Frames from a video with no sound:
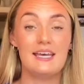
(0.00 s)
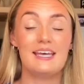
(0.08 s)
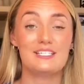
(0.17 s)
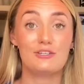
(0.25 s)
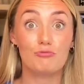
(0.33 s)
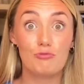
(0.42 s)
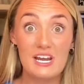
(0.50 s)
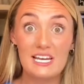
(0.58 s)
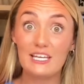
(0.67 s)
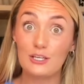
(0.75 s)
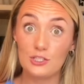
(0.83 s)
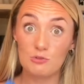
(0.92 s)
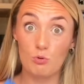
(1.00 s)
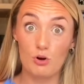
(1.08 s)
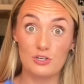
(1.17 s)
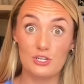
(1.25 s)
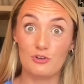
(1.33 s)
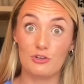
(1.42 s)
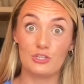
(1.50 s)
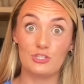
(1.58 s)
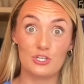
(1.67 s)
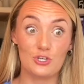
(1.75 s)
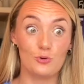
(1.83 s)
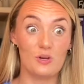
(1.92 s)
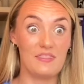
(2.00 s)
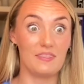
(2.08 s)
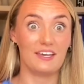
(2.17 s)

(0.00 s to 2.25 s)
It's a really good one you can do in the